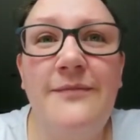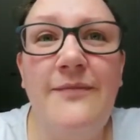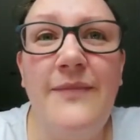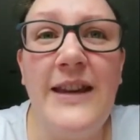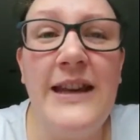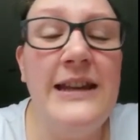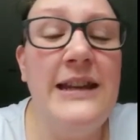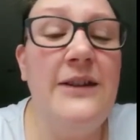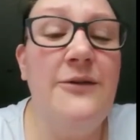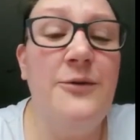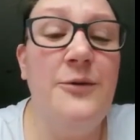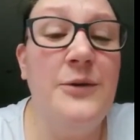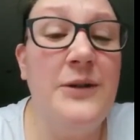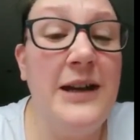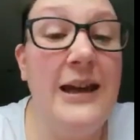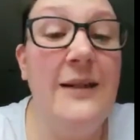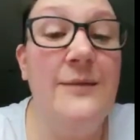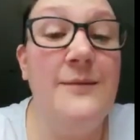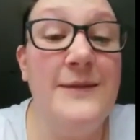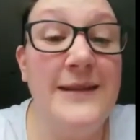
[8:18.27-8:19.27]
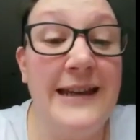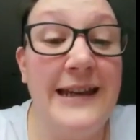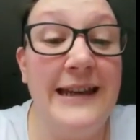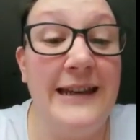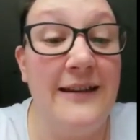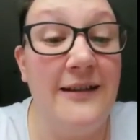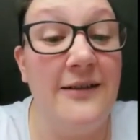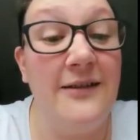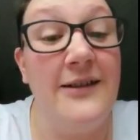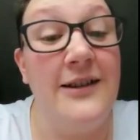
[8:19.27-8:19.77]
and everyone kept
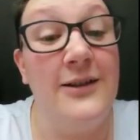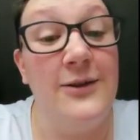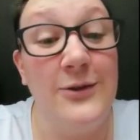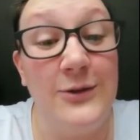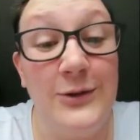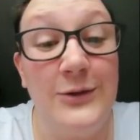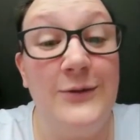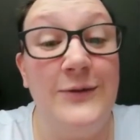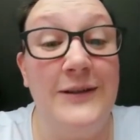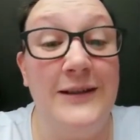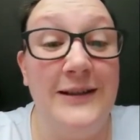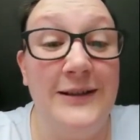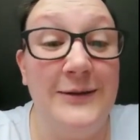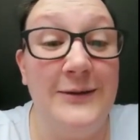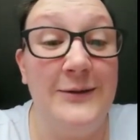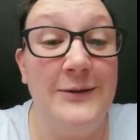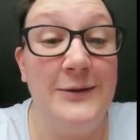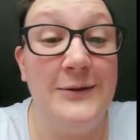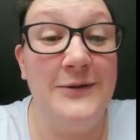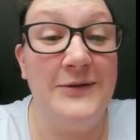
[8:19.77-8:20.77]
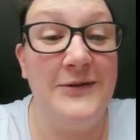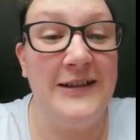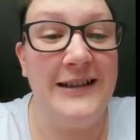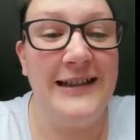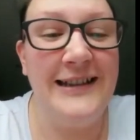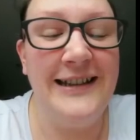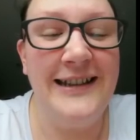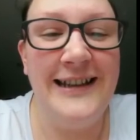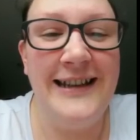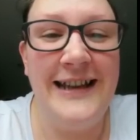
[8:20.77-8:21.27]
saying, oh, you look lovely, you look
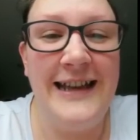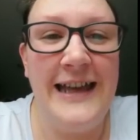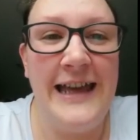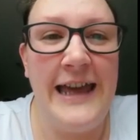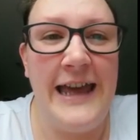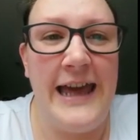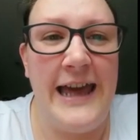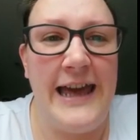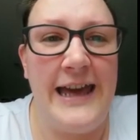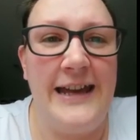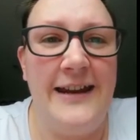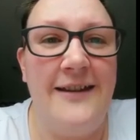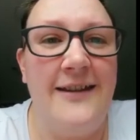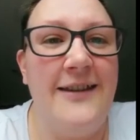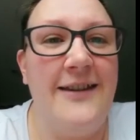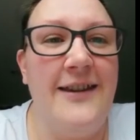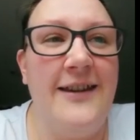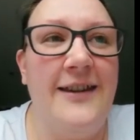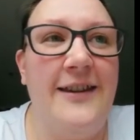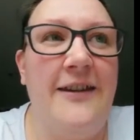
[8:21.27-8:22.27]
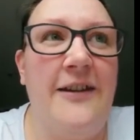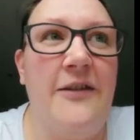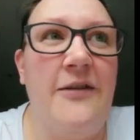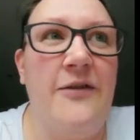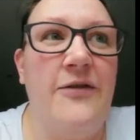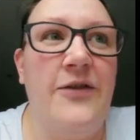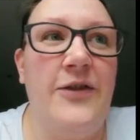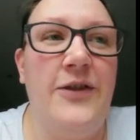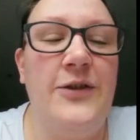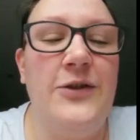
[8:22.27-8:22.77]
lovely, and I think
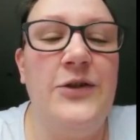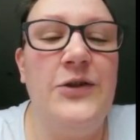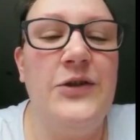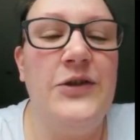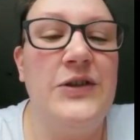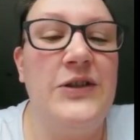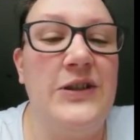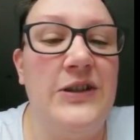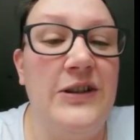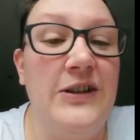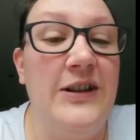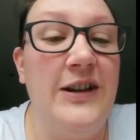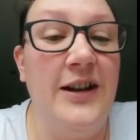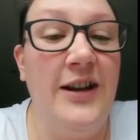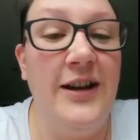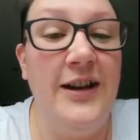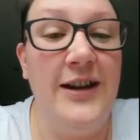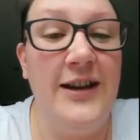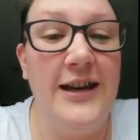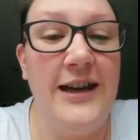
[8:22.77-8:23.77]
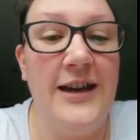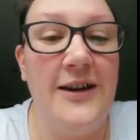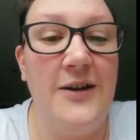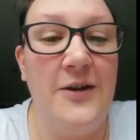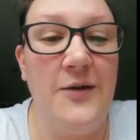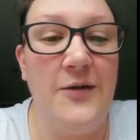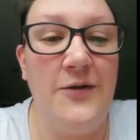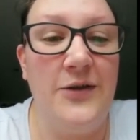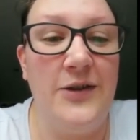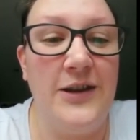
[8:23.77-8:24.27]
I've adjusted
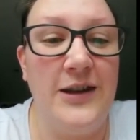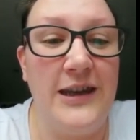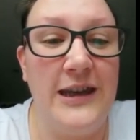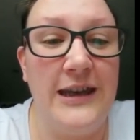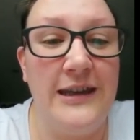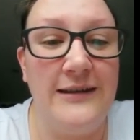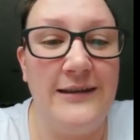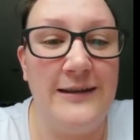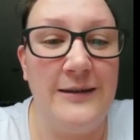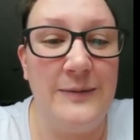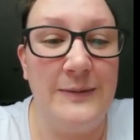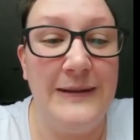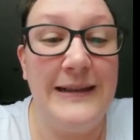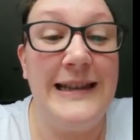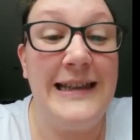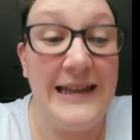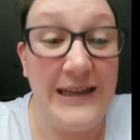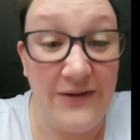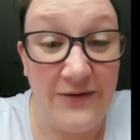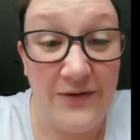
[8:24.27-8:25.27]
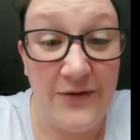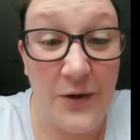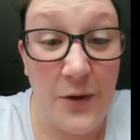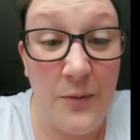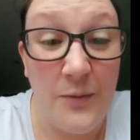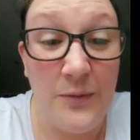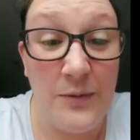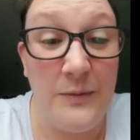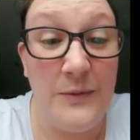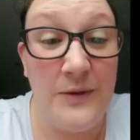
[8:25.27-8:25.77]
over the years to believe
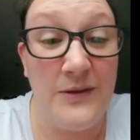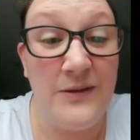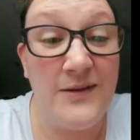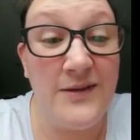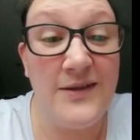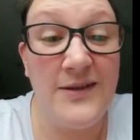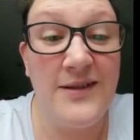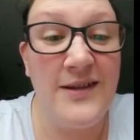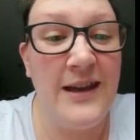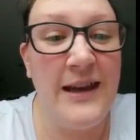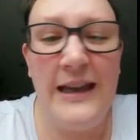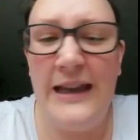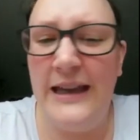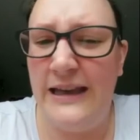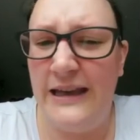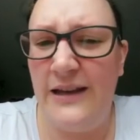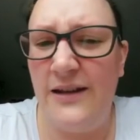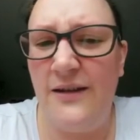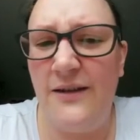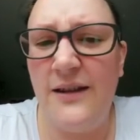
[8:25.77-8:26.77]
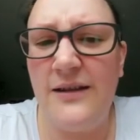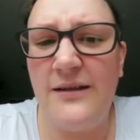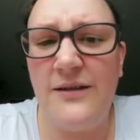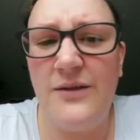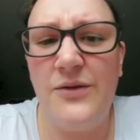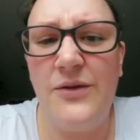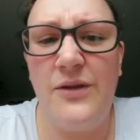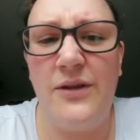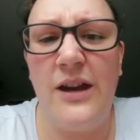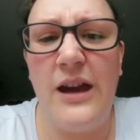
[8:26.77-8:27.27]
compliments. You know, that's
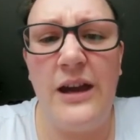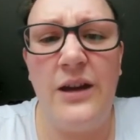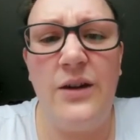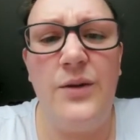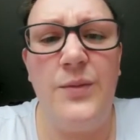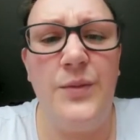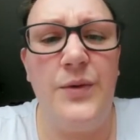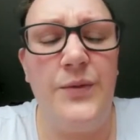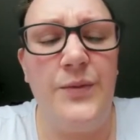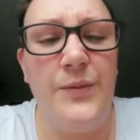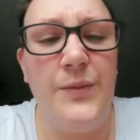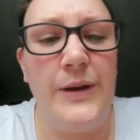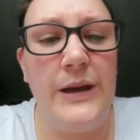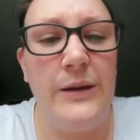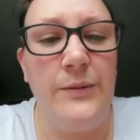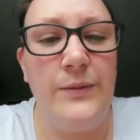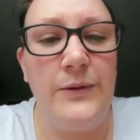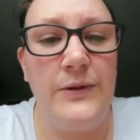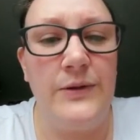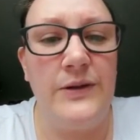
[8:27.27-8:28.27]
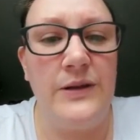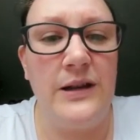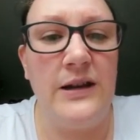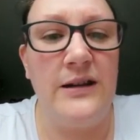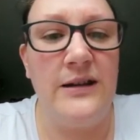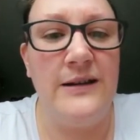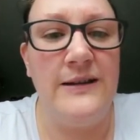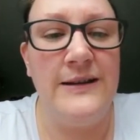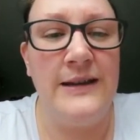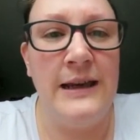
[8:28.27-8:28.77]
another hang up of being plus
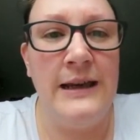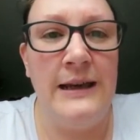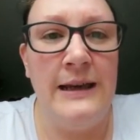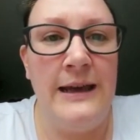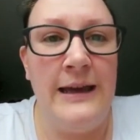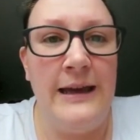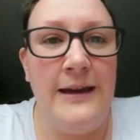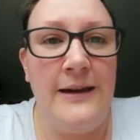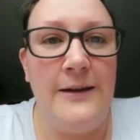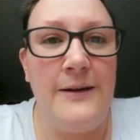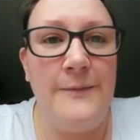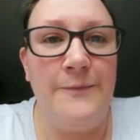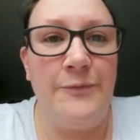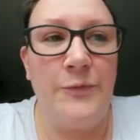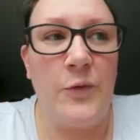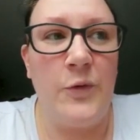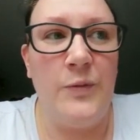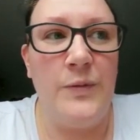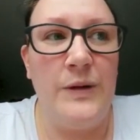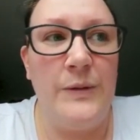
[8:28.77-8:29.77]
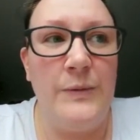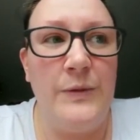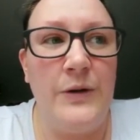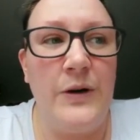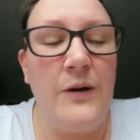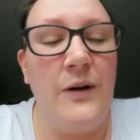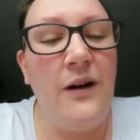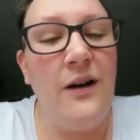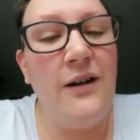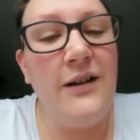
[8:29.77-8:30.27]
size. When people go,
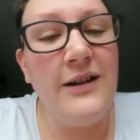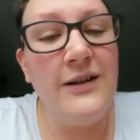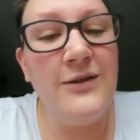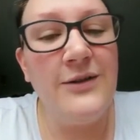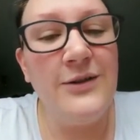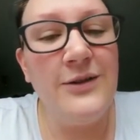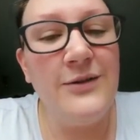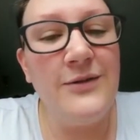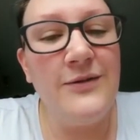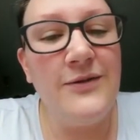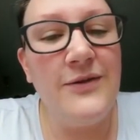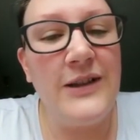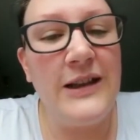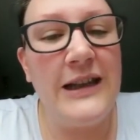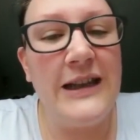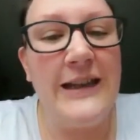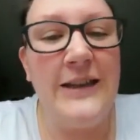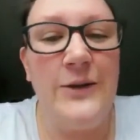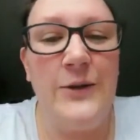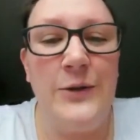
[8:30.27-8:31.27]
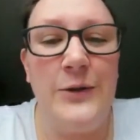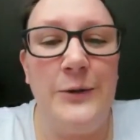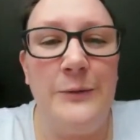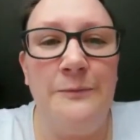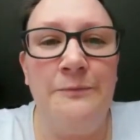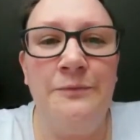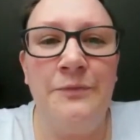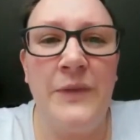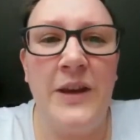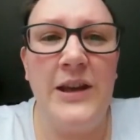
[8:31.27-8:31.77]
oh, you look lovely, or
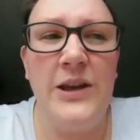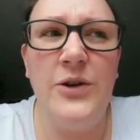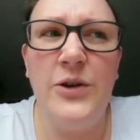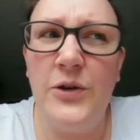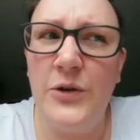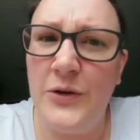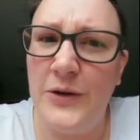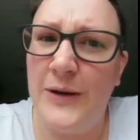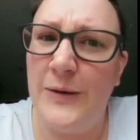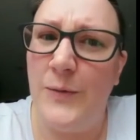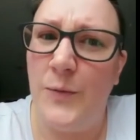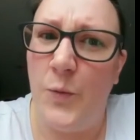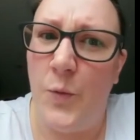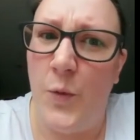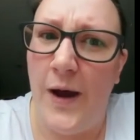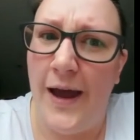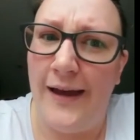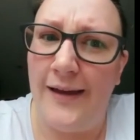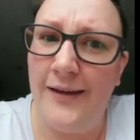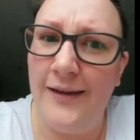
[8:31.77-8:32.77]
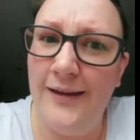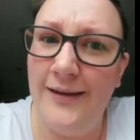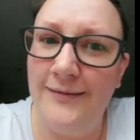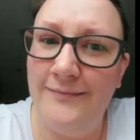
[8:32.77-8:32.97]
you're looking well,